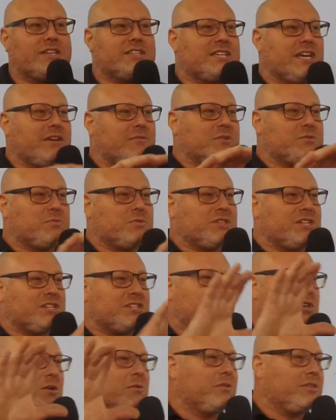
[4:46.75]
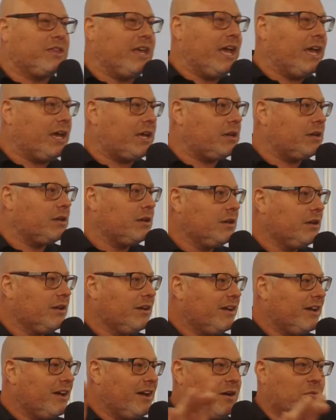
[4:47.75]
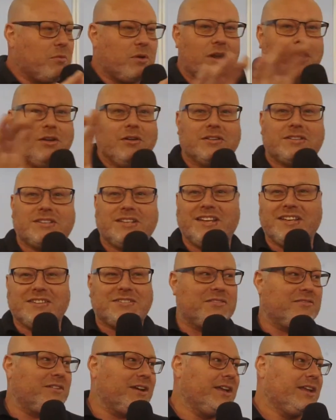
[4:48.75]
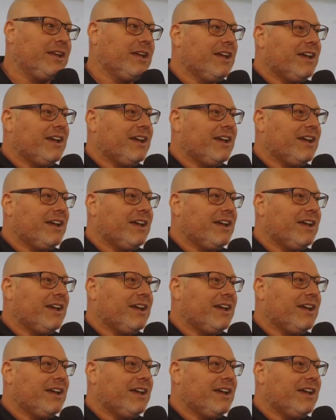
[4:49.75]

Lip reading: series was just too thick when I looked at it to read.